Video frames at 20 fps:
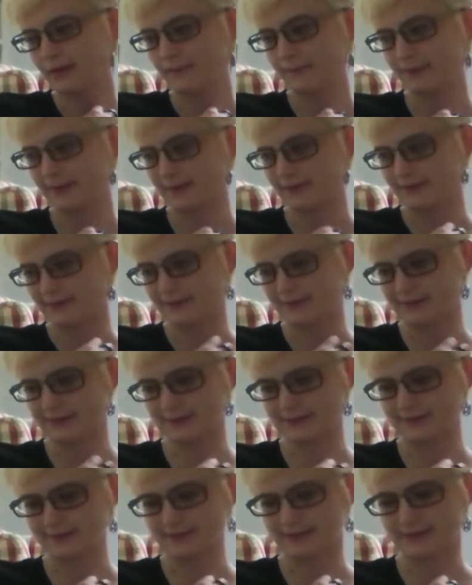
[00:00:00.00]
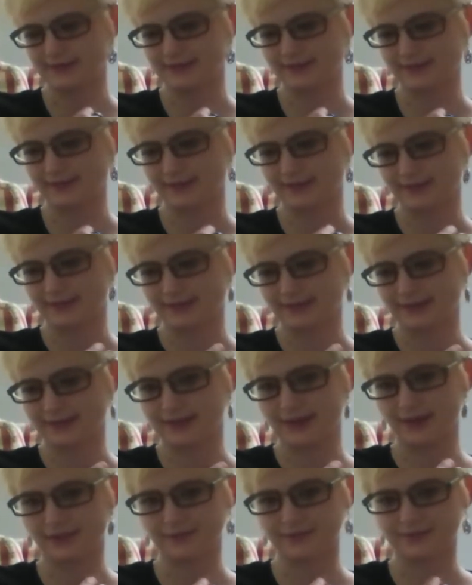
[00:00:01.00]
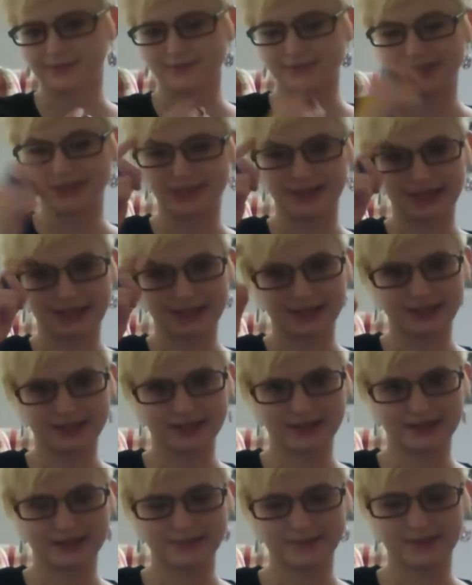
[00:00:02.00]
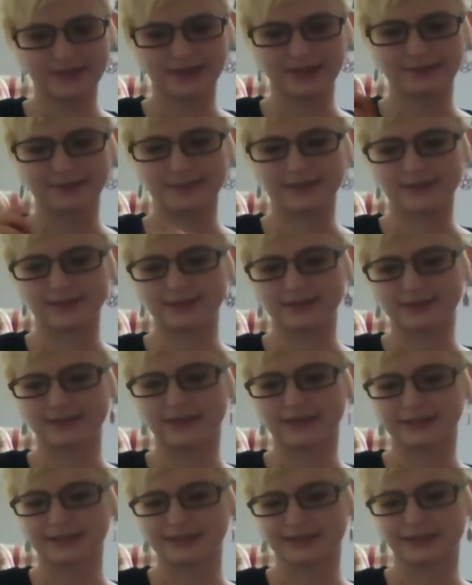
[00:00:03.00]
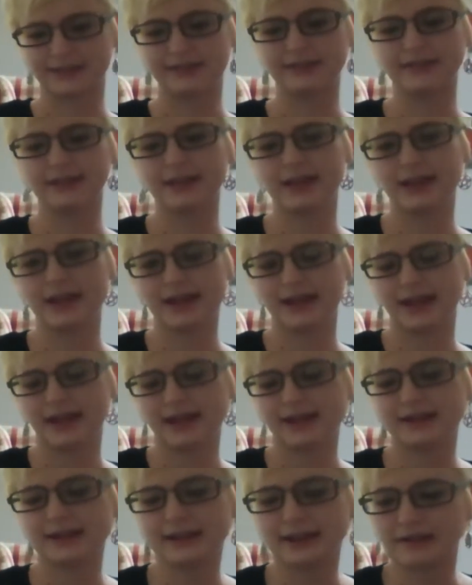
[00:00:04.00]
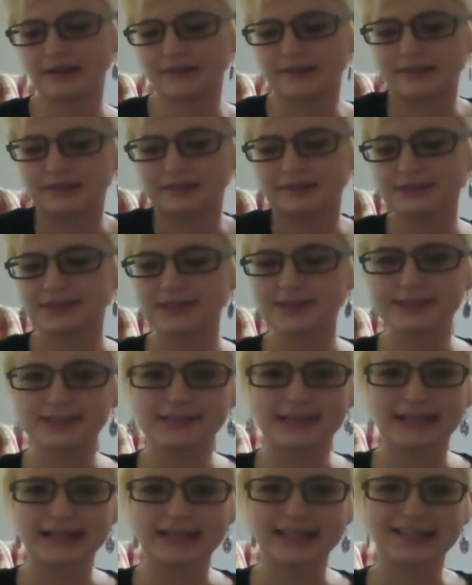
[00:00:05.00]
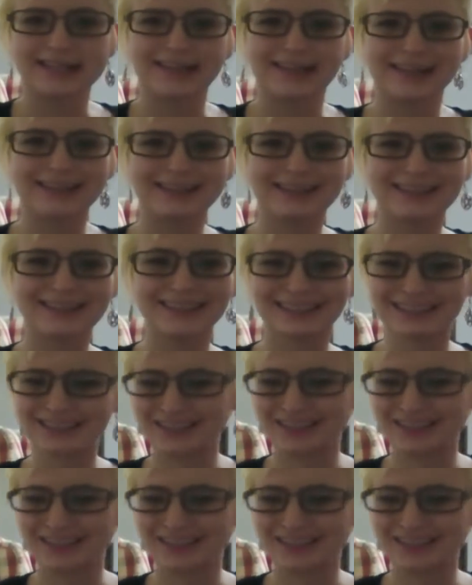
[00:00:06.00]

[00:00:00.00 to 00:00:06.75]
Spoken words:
whatever, just because I feel like it helps me like make the mental connection. And I don't know, it's just kind of nice.